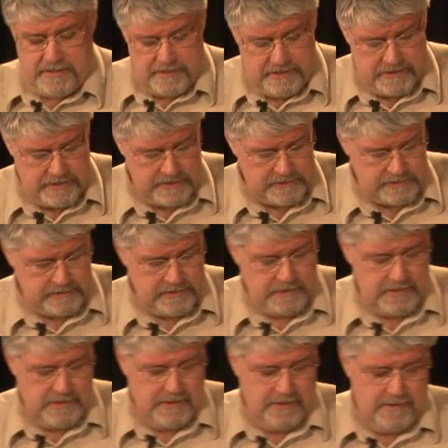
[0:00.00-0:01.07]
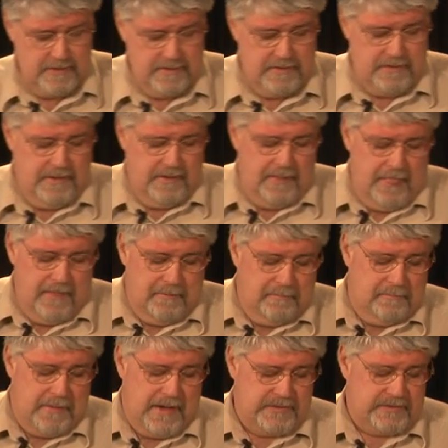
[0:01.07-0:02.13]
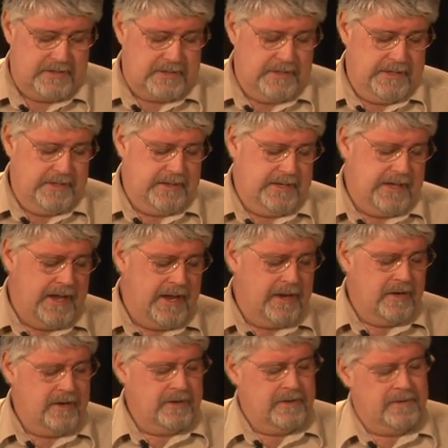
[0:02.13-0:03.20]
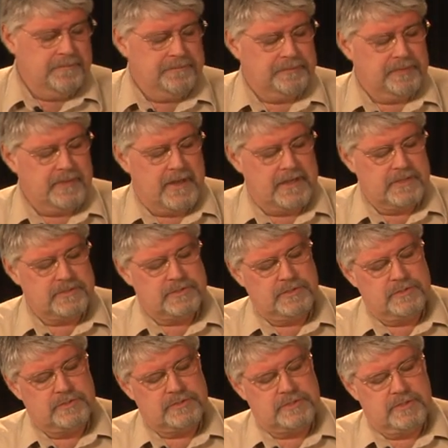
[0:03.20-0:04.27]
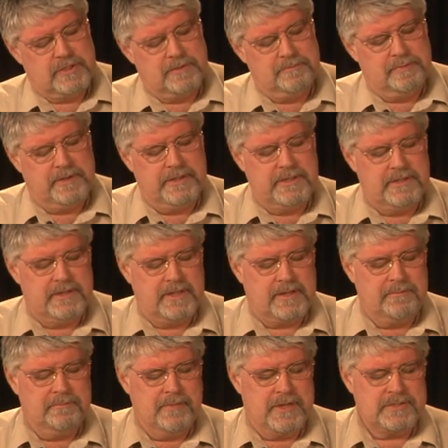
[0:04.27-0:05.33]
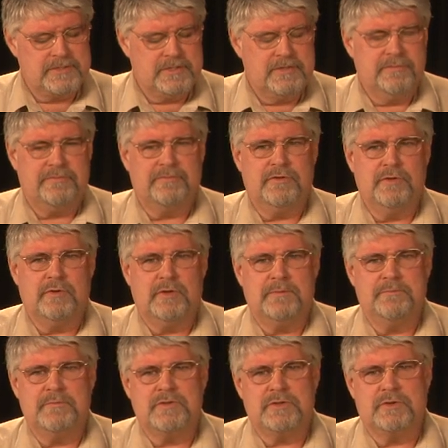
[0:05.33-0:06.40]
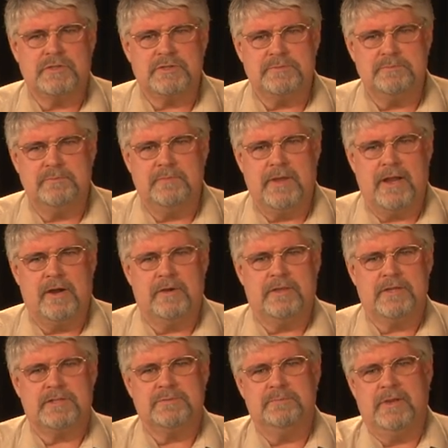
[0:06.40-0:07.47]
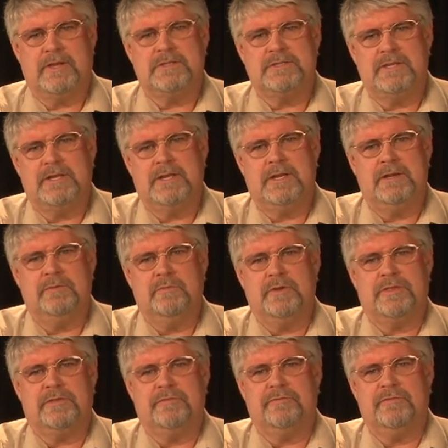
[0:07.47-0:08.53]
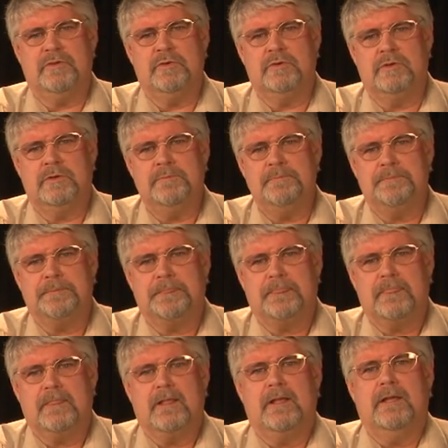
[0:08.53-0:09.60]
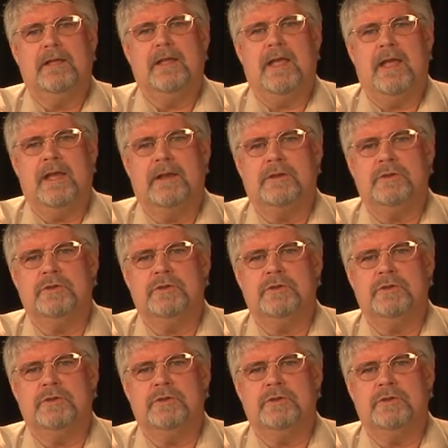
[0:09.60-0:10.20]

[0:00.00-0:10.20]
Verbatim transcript: is basically the air that is used to complete the combustion of fuel. So it's air that's mixed in with the fuel and